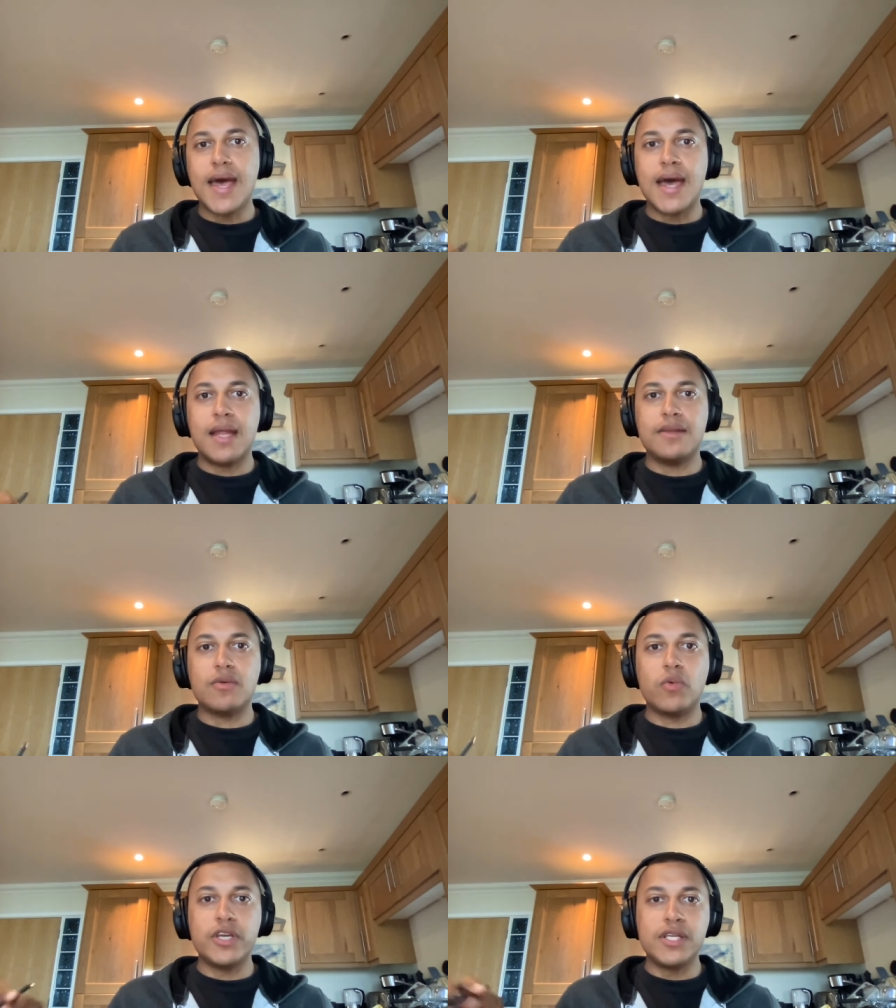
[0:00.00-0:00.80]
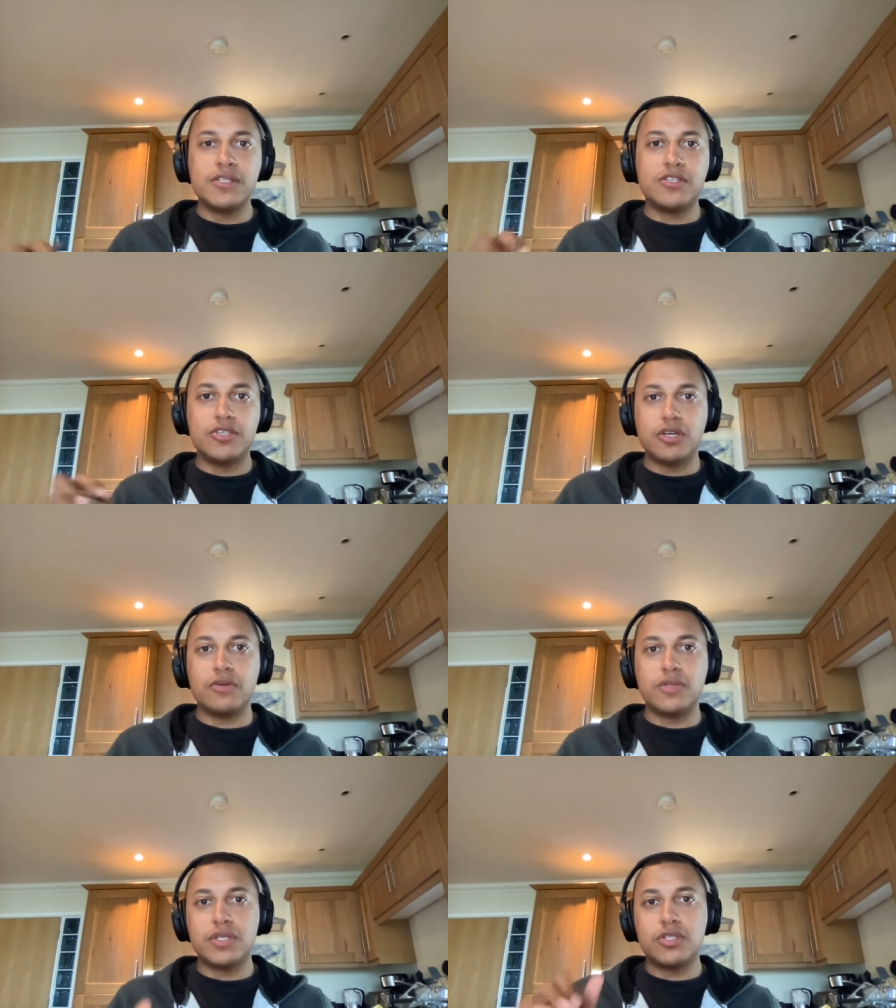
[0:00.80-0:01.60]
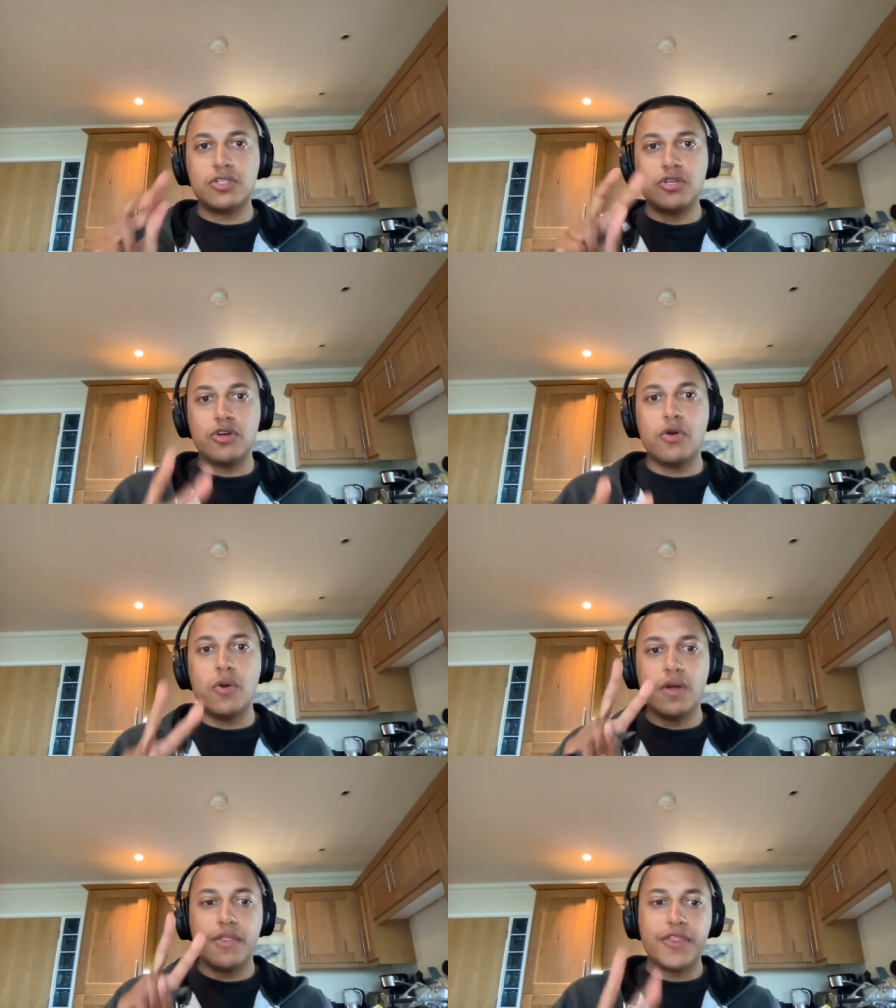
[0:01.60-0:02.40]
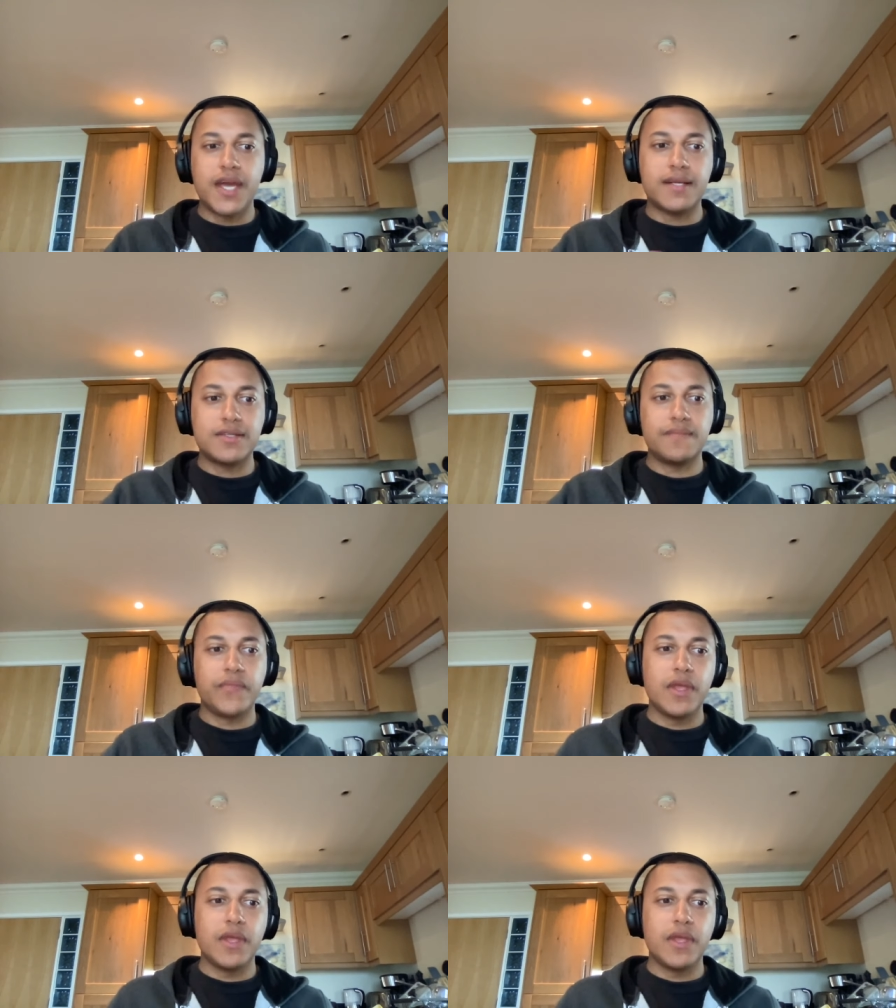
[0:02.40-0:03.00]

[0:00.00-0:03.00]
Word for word: And what you need to do is two things.